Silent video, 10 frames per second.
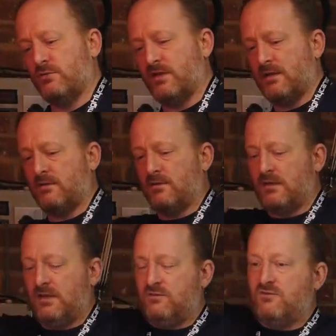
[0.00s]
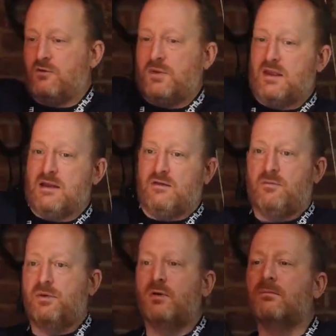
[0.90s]
without it dropping out the
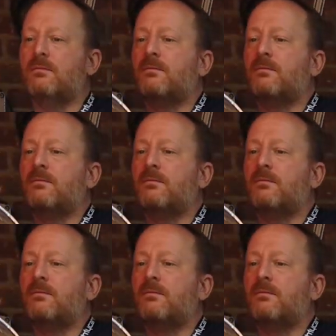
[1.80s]
bottom.